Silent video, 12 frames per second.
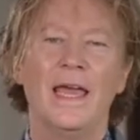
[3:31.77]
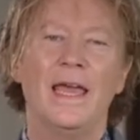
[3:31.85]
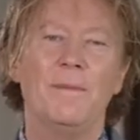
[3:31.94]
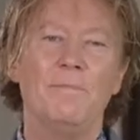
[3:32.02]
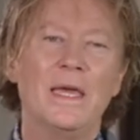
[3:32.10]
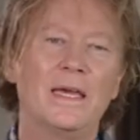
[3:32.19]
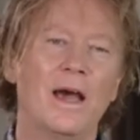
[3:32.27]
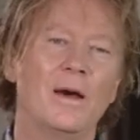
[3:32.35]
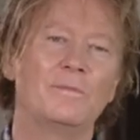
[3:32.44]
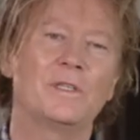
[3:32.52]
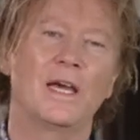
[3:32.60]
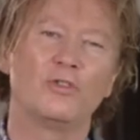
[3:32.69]
it
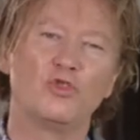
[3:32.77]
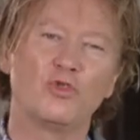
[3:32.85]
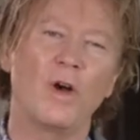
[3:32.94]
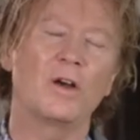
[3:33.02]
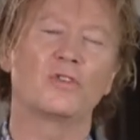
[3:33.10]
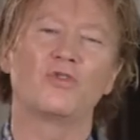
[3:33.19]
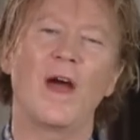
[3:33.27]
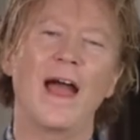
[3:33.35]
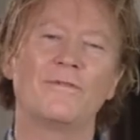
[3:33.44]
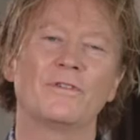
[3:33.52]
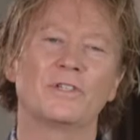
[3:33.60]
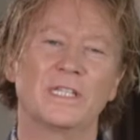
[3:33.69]
becomes a drunk
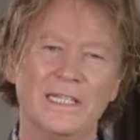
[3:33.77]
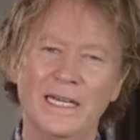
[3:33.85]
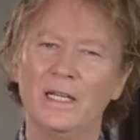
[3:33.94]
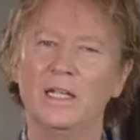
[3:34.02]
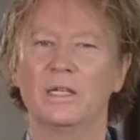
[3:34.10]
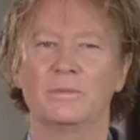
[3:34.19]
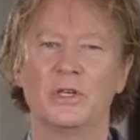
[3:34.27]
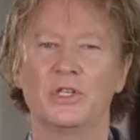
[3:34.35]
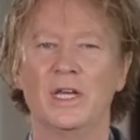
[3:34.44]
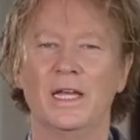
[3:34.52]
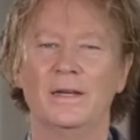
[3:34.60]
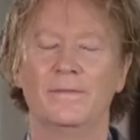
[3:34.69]
driver's killing
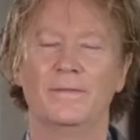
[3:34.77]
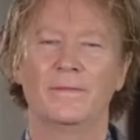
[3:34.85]
machine.